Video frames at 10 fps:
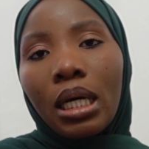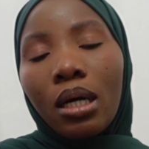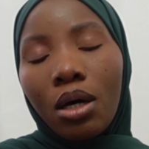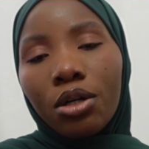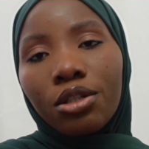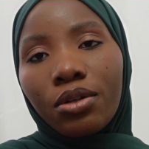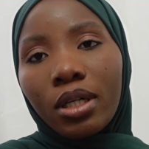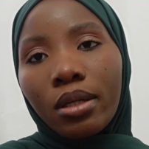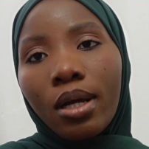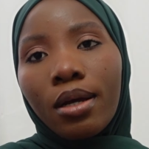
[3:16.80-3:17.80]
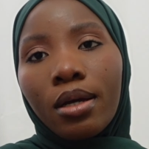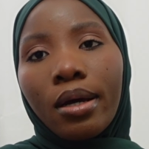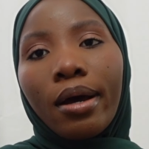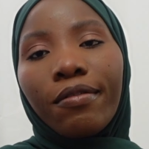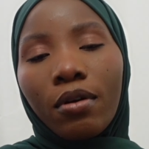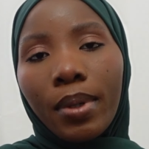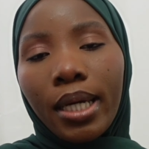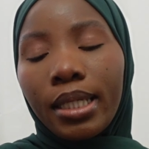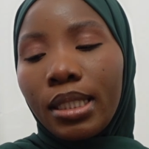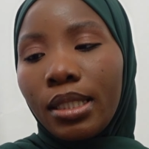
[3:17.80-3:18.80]
100 from an
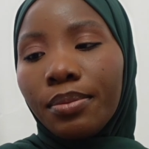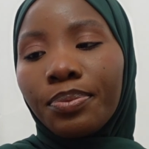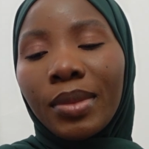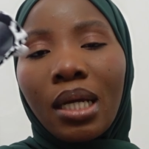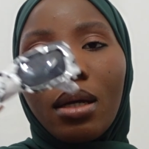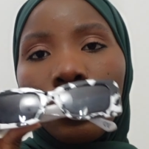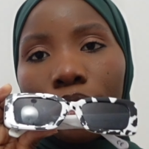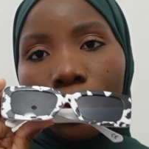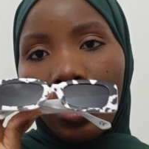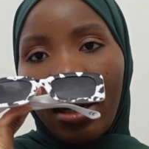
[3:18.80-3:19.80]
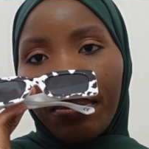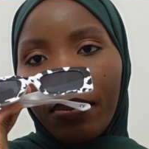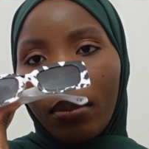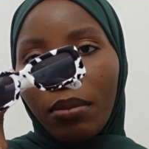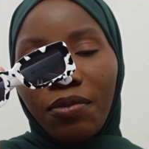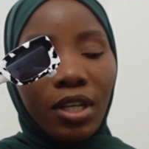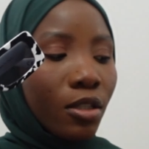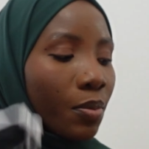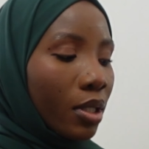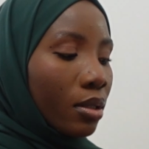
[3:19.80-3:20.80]
80. So yeah,
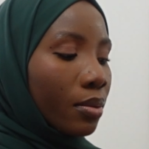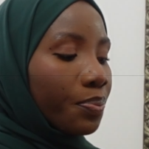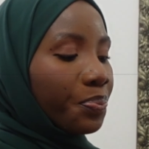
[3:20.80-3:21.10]
first piece.